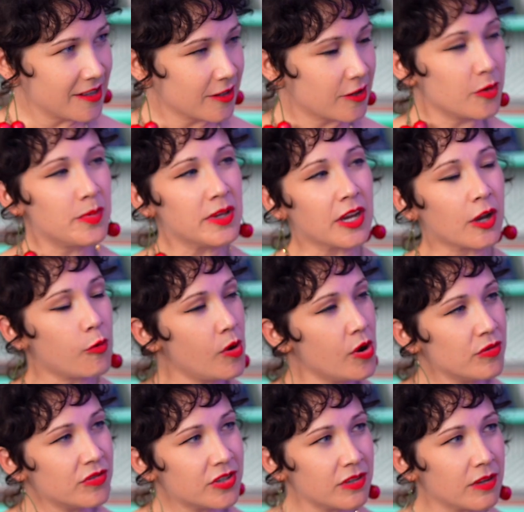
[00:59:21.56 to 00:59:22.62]
Could be a
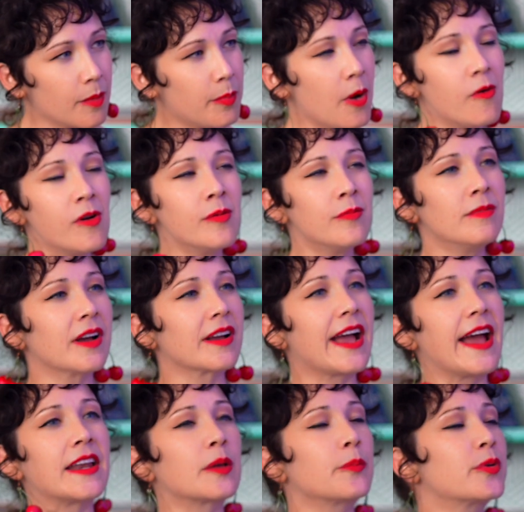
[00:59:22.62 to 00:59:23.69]
quote, a poem, a
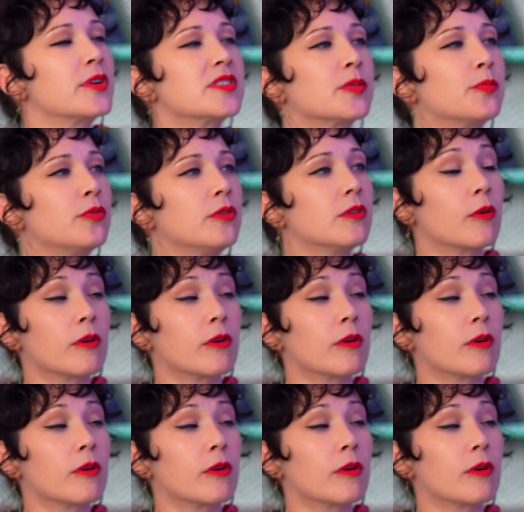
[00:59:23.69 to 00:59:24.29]
guiding principle,